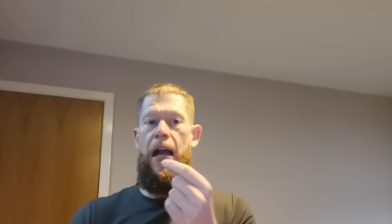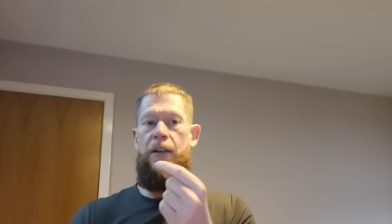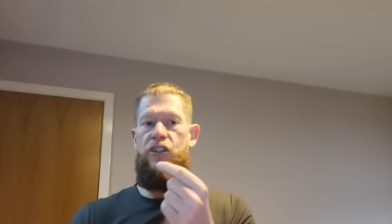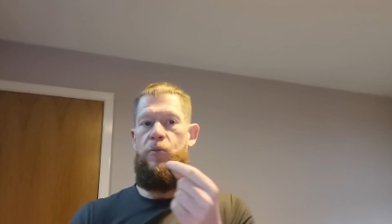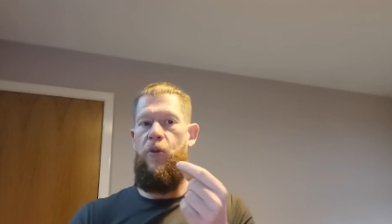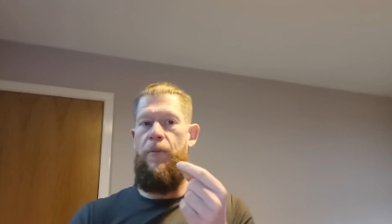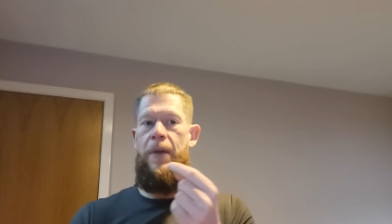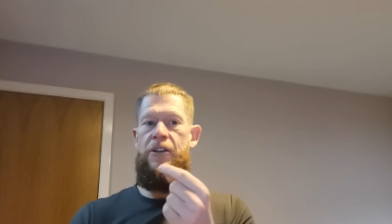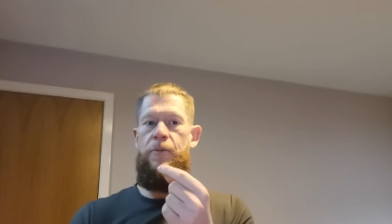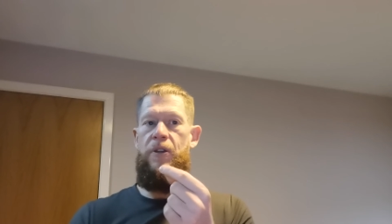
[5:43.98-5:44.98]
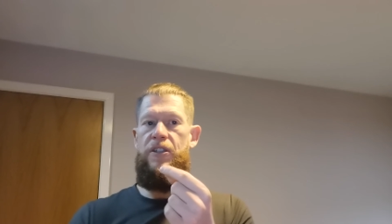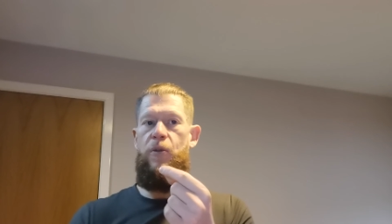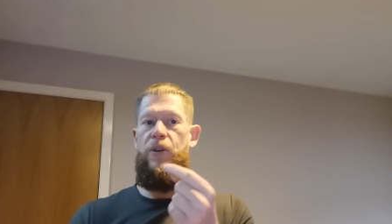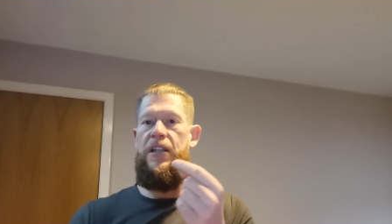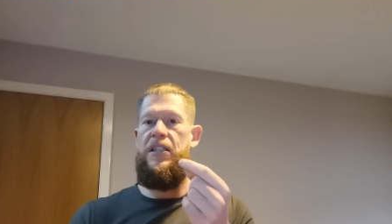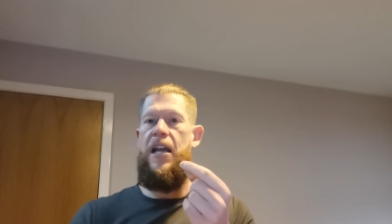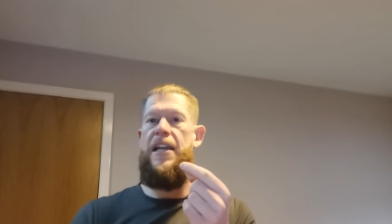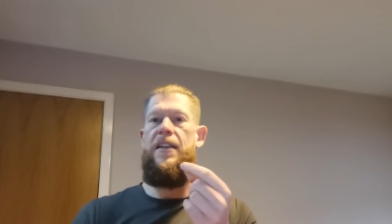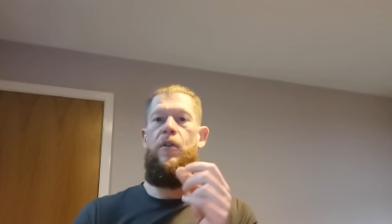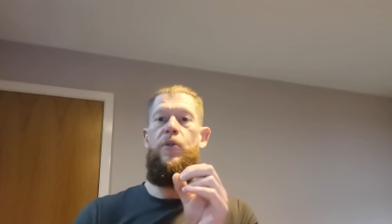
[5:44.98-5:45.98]
and some of the measurements that we can
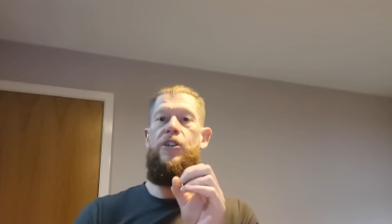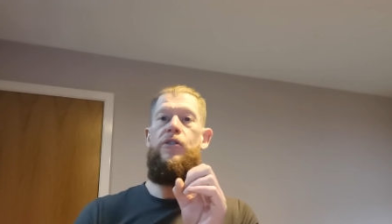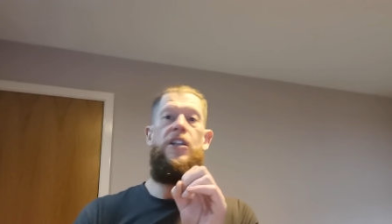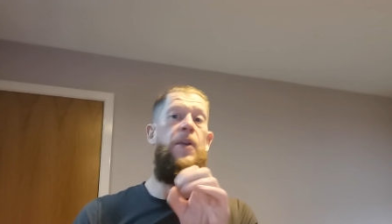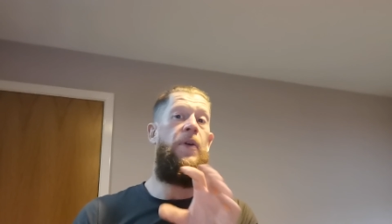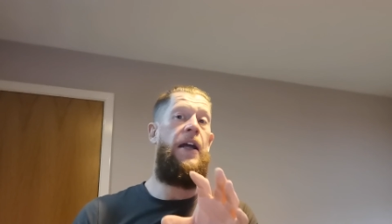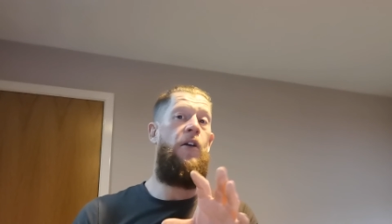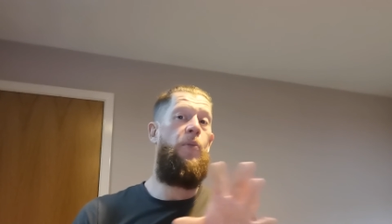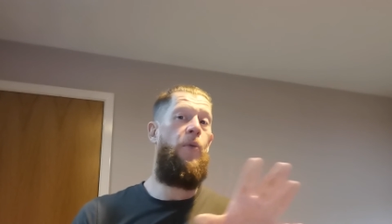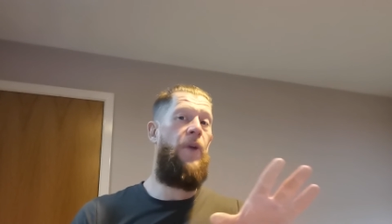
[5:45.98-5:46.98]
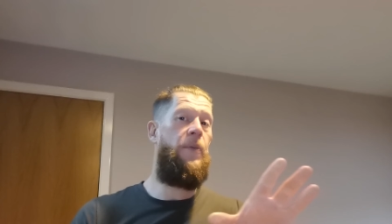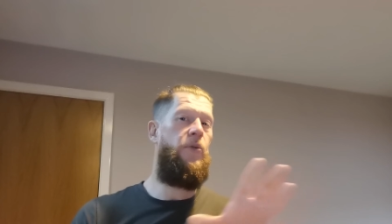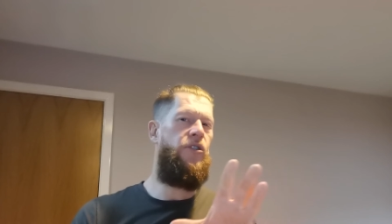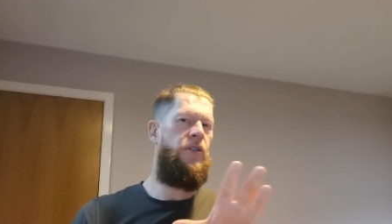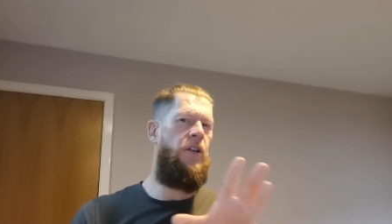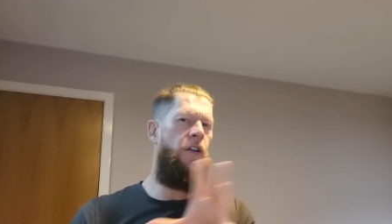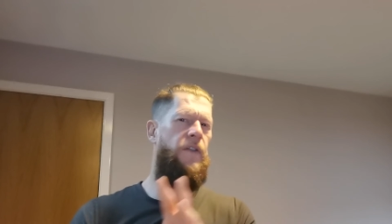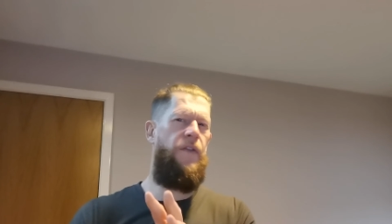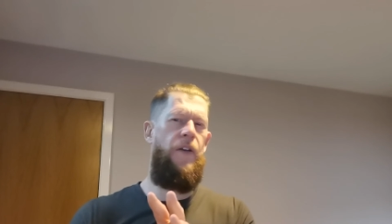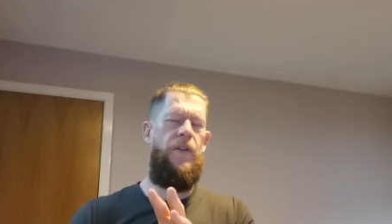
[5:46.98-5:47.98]
take that we should keep an eye on, but maybe we shouldn't
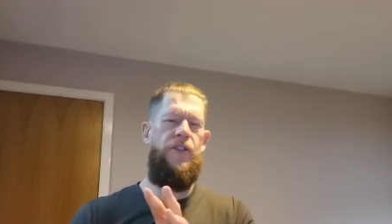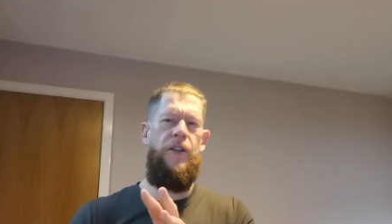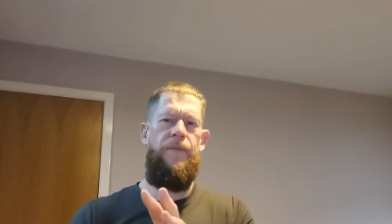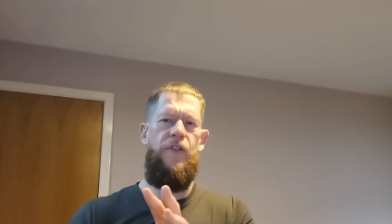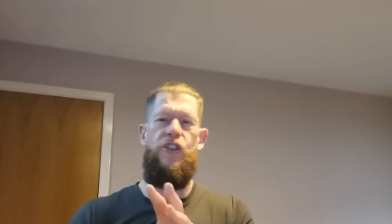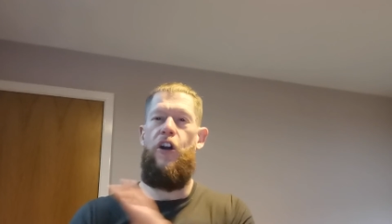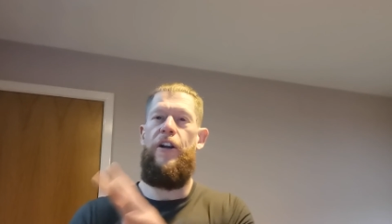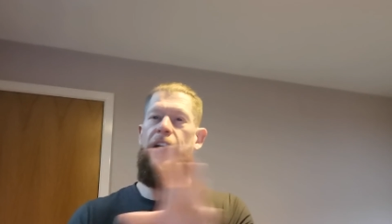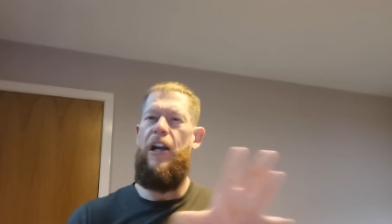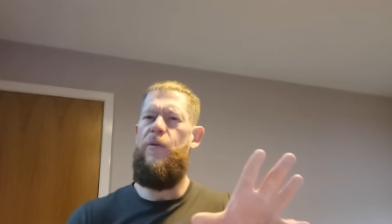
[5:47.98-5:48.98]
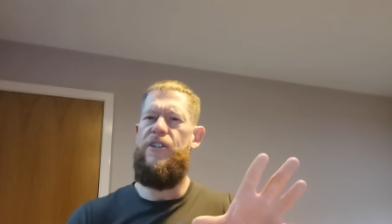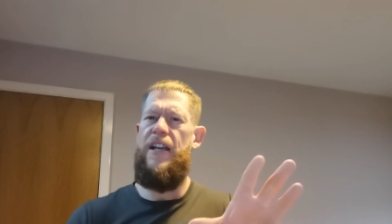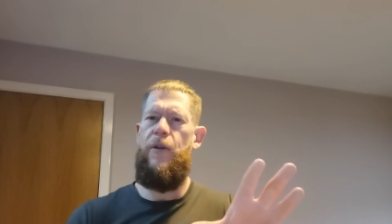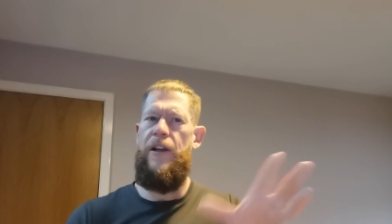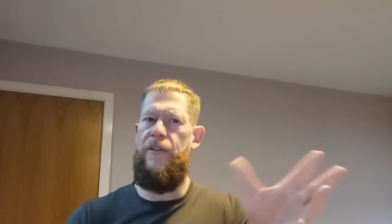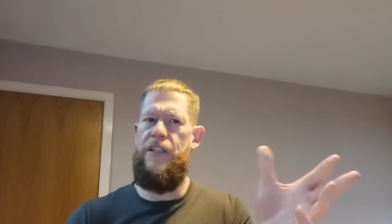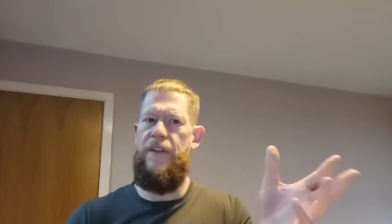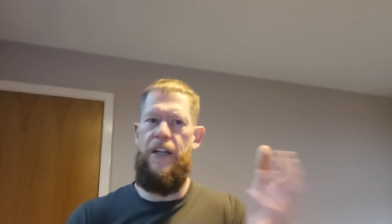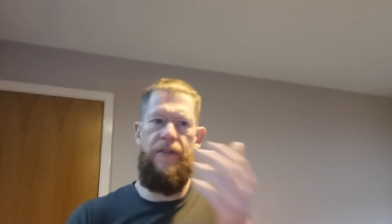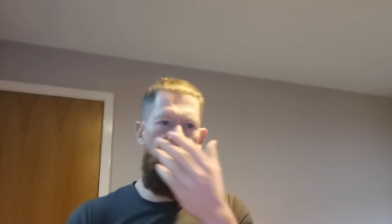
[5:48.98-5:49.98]
overly focus on. Sorry, I always segue on these
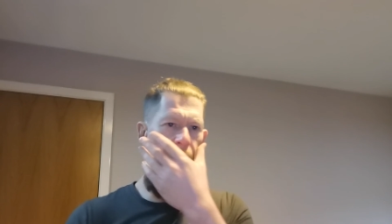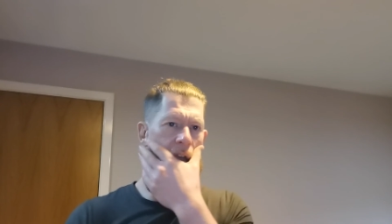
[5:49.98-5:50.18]
videos.